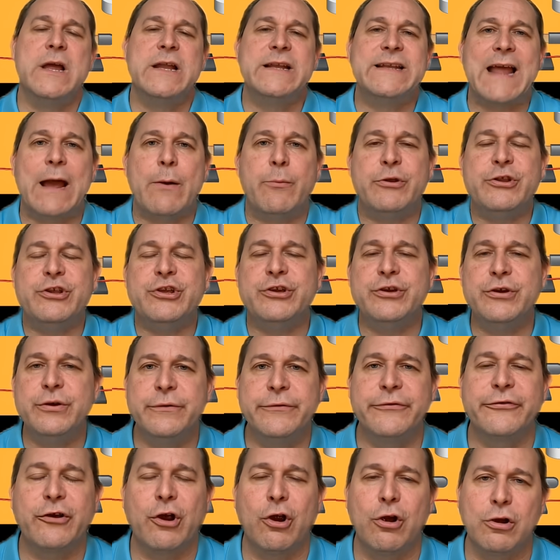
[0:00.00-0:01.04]
Now, when you
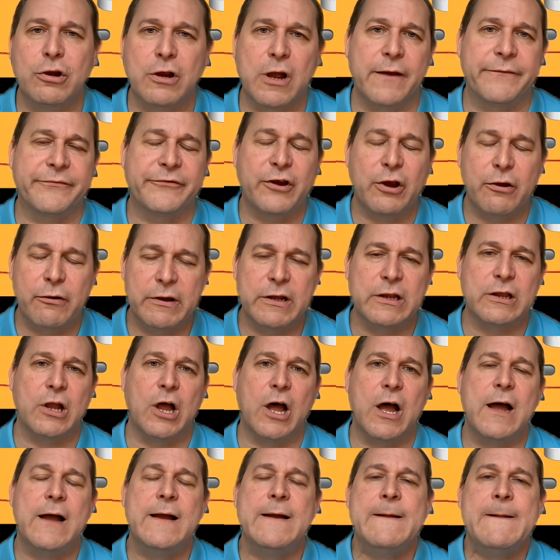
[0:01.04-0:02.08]
use Kirchhoff's current
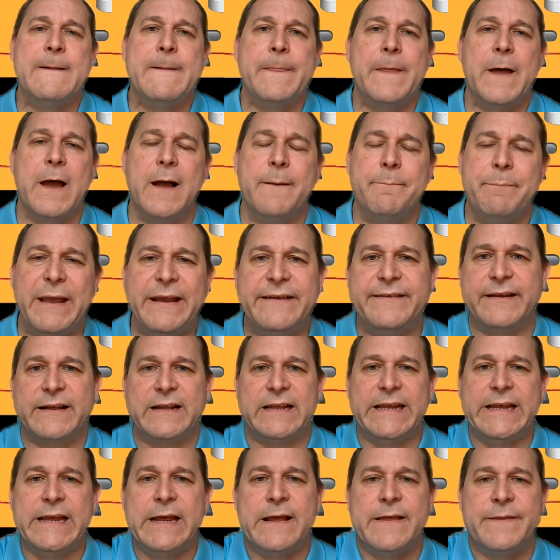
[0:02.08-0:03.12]
law, uh,
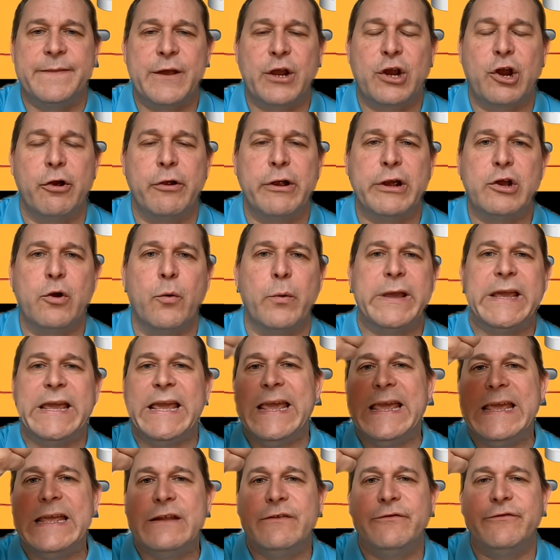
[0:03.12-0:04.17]
basically the current going
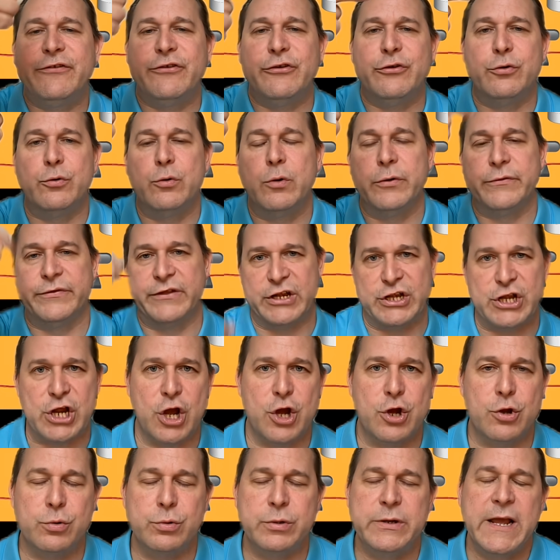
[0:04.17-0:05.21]
into the
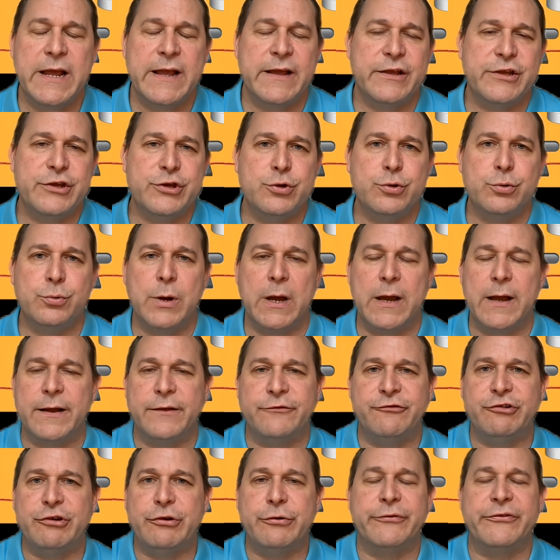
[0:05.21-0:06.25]
node, you uh,
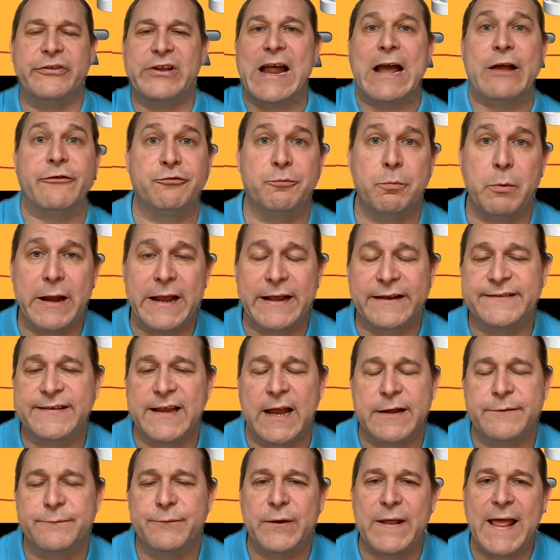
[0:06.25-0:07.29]
choose an algebraic
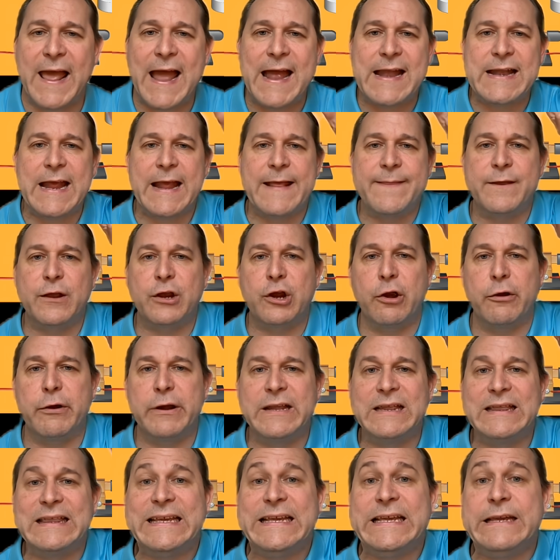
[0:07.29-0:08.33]
sign for that, and the current
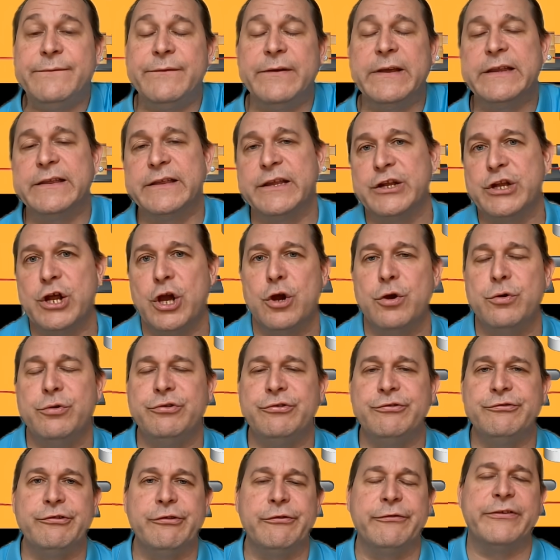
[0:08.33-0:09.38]
current leaving the node,
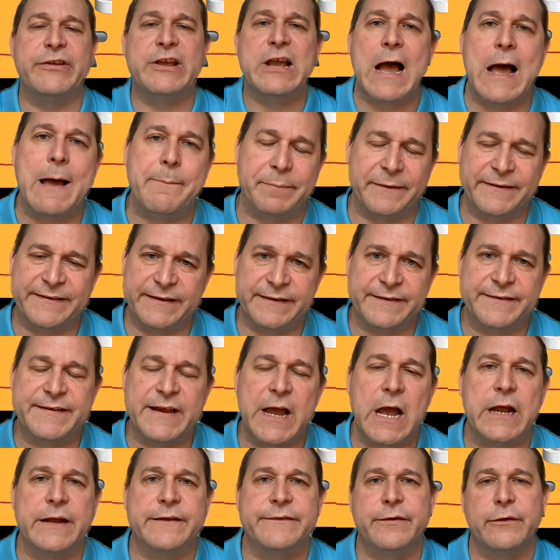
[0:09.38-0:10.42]
you choose the opposite
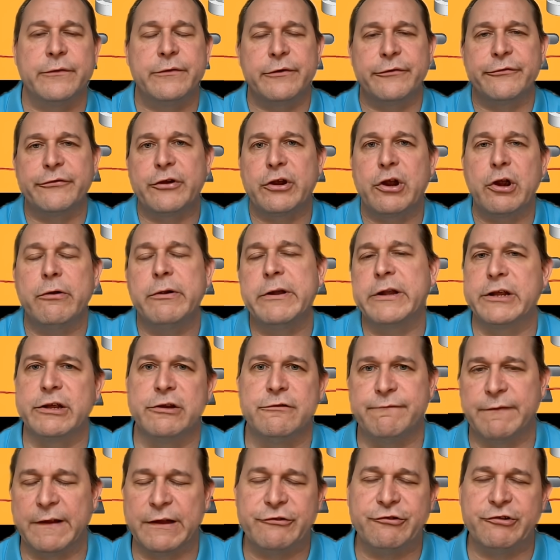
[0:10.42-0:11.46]
sign. So there's a current
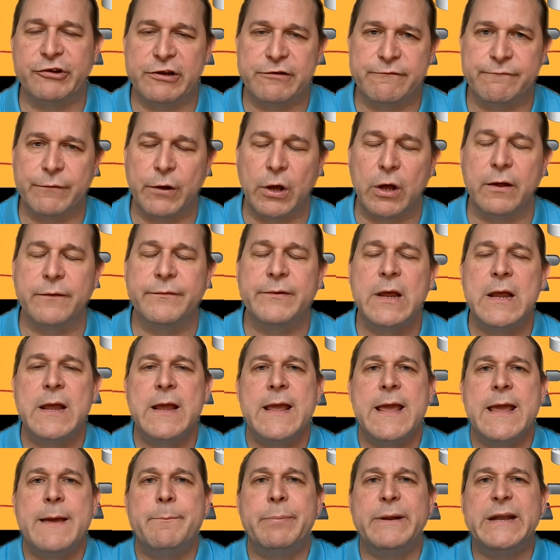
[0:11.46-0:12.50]
convention involved,
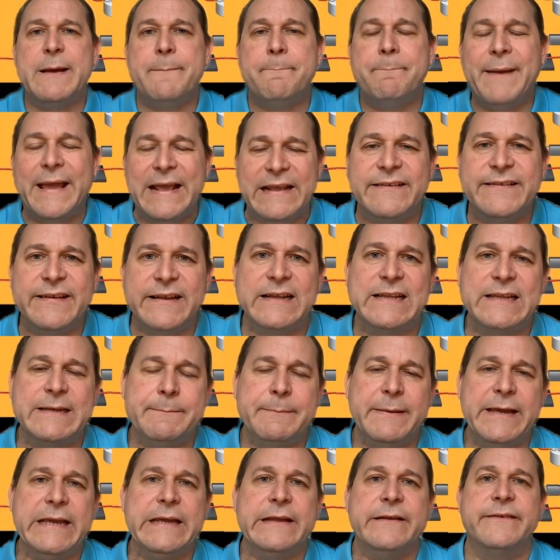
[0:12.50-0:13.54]
but it basically
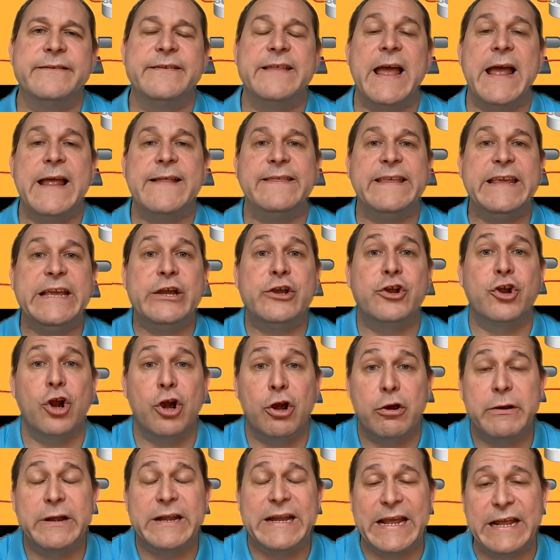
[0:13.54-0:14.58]
means that the
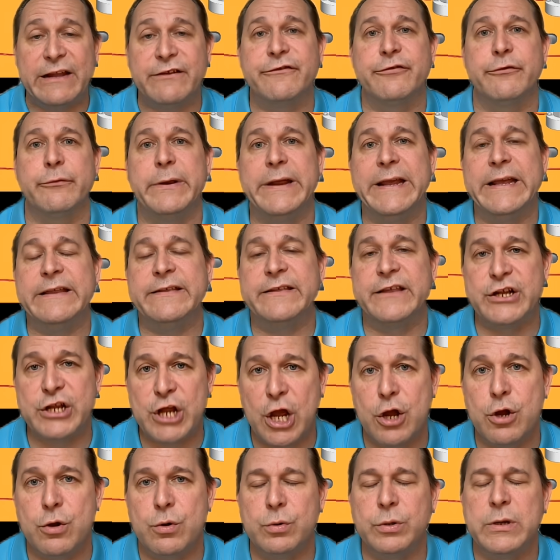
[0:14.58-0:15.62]
current entering the
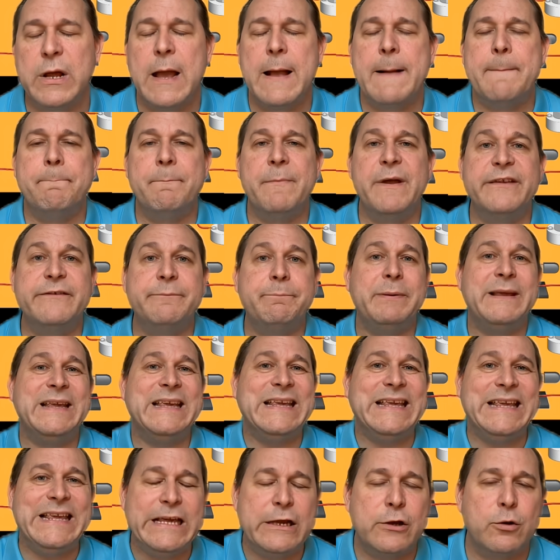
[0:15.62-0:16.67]
node must be
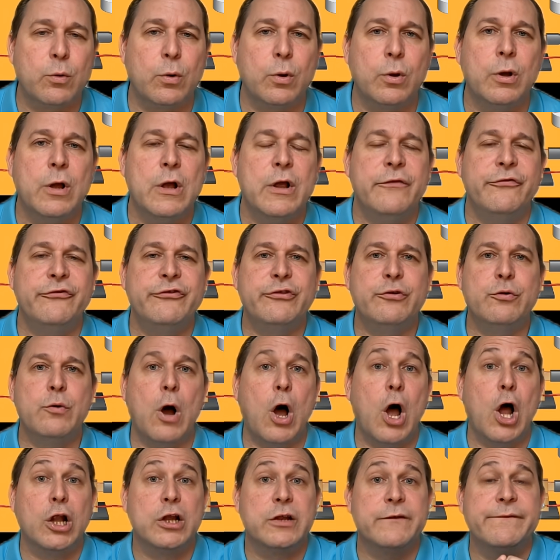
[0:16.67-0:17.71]
equal to
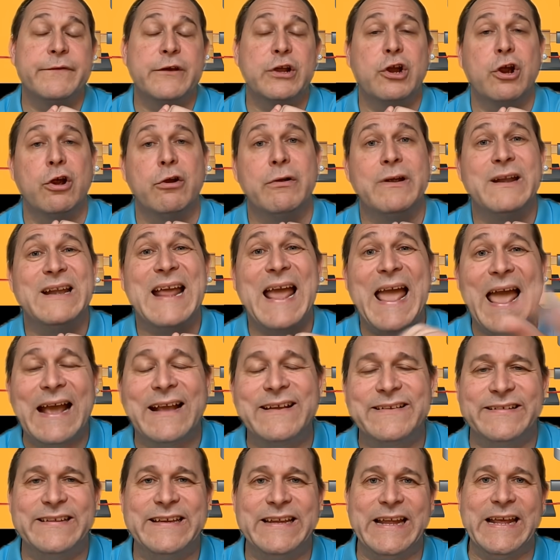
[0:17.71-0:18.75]
all of the current
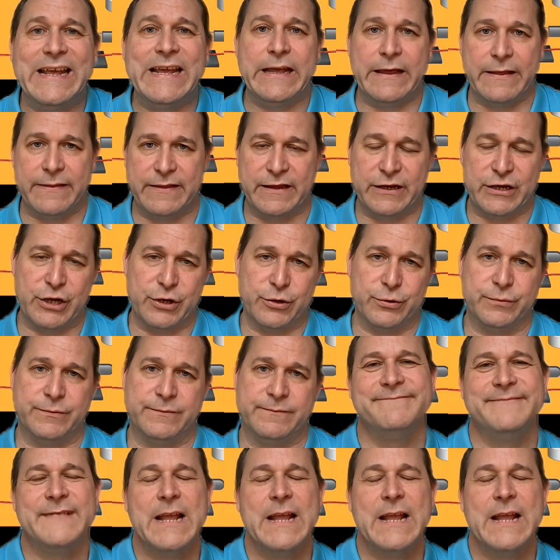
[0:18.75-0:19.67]
exiting the node.